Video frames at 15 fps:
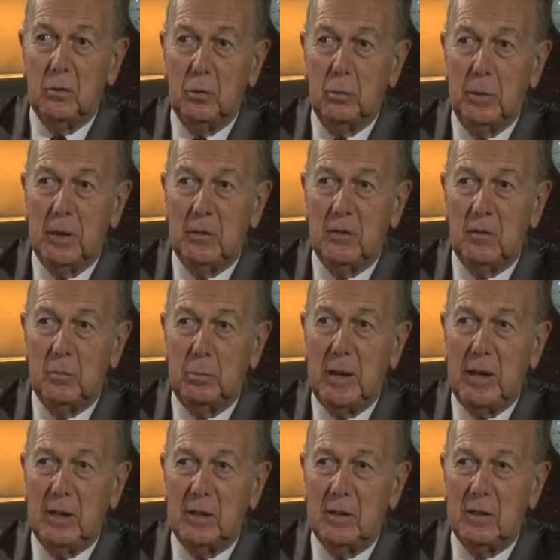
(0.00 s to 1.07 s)
to make this
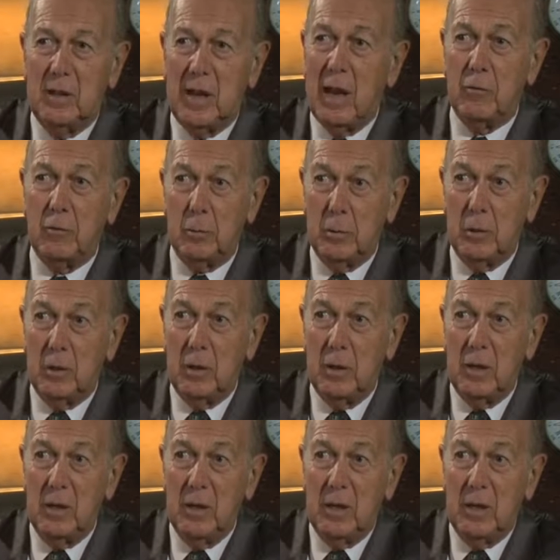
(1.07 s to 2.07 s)
planet livable.